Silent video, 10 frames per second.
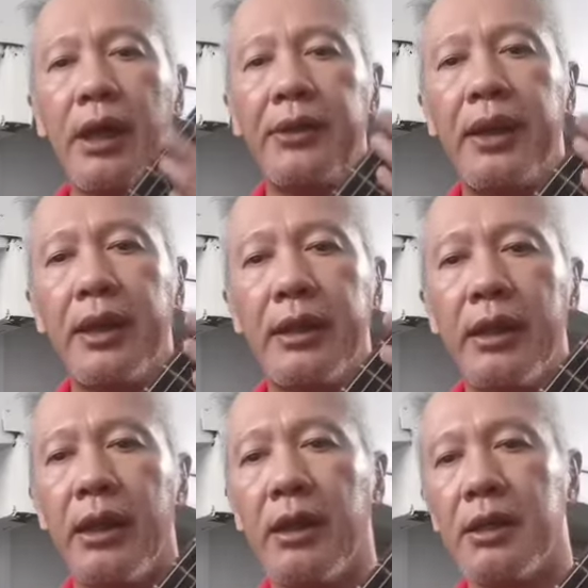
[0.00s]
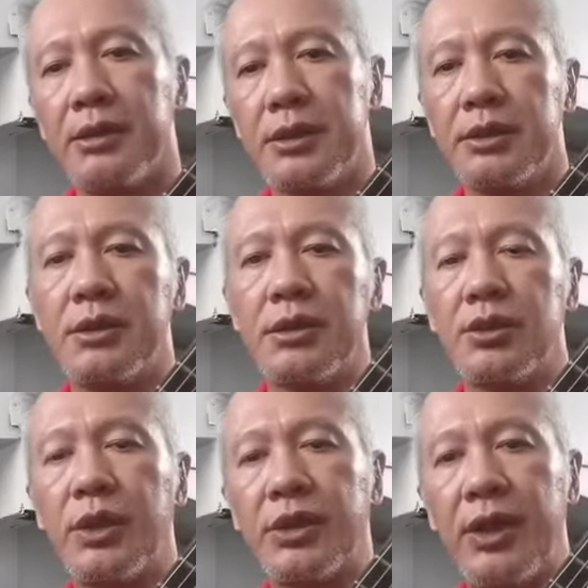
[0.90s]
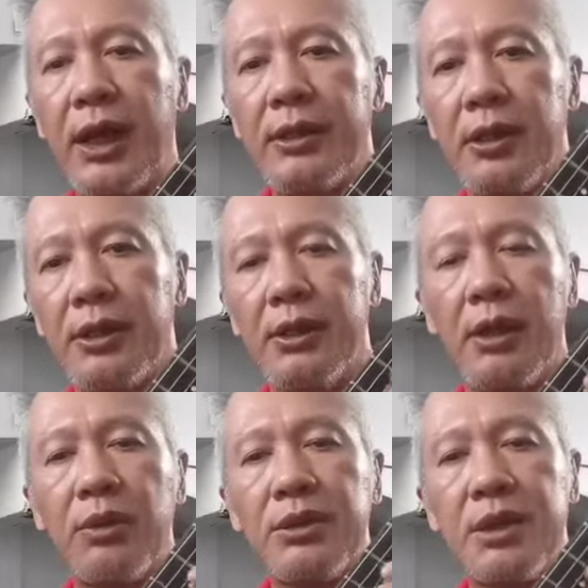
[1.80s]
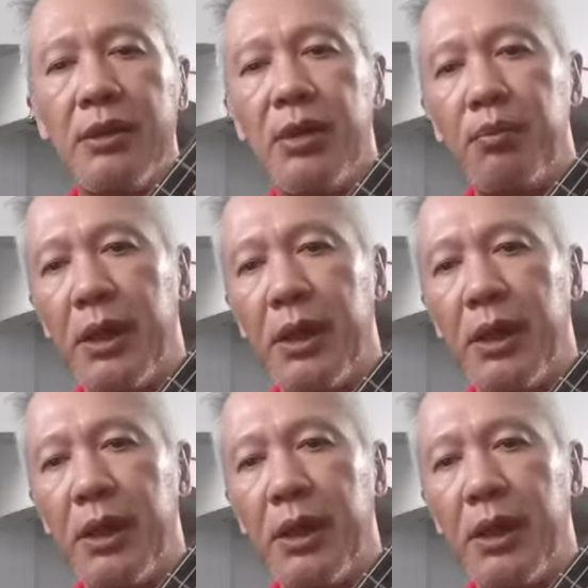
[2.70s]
And then just do it right, and then they will send me